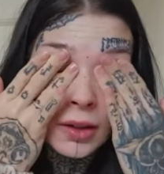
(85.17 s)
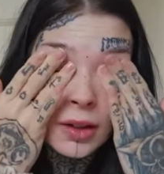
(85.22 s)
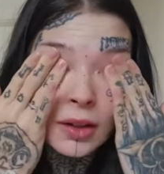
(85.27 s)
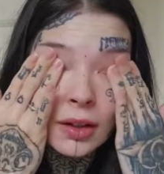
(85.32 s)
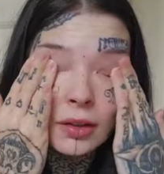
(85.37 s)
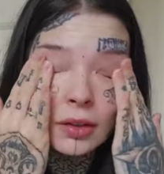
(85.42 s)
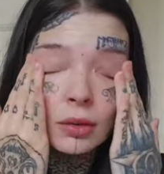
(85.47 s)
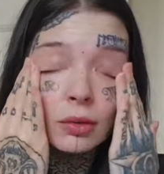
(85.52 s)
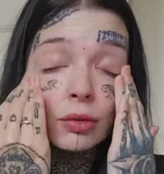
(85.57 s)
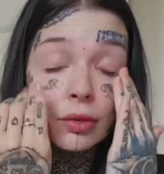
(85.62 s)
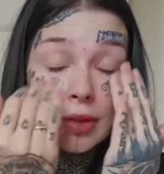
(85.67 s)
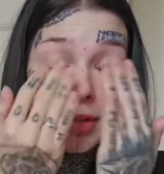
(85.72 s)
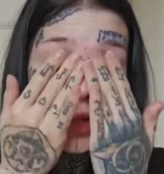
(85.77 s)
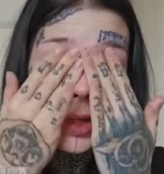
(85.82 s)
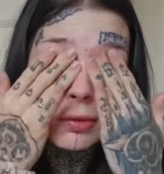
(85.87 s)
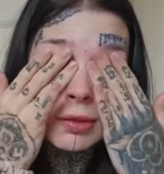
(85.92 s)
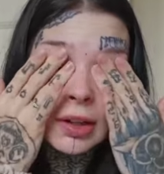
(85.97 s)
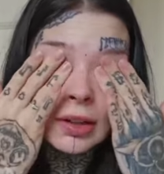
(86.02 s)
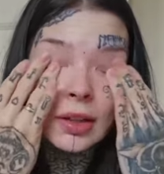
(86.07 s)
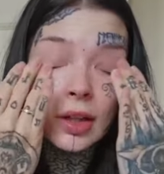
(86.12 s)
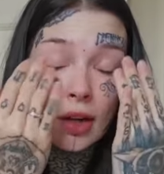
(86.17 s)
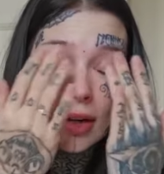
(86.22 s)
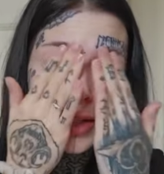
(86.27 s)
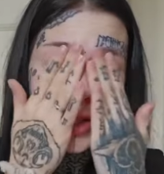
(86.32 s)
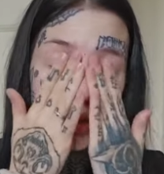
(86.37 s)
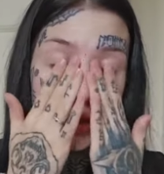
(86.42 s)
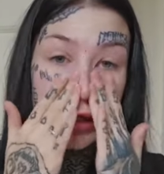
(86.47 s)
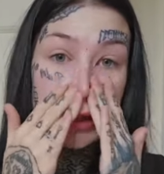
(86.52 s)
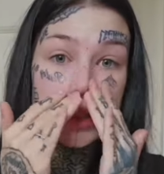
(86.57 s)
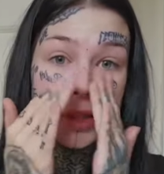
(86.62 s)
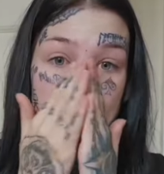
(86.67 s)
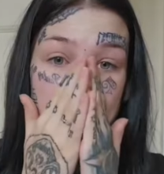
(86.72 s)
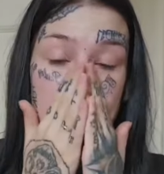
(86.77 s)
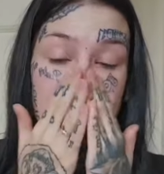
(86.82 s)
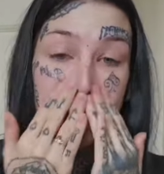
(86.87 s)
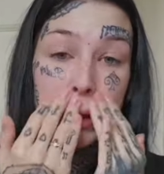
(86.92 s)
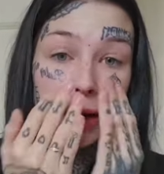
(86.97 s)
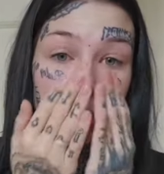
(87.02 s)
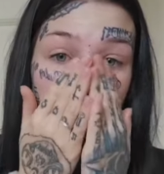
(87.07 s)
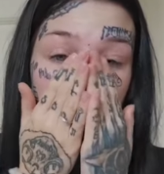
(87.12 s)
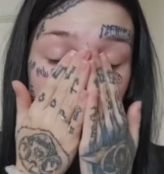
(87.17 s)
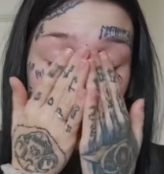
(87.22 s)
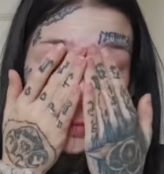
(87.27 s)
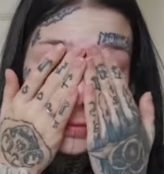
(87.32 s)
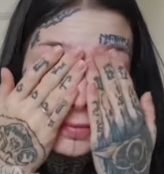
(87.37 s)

and obviously around the eye sockets as well.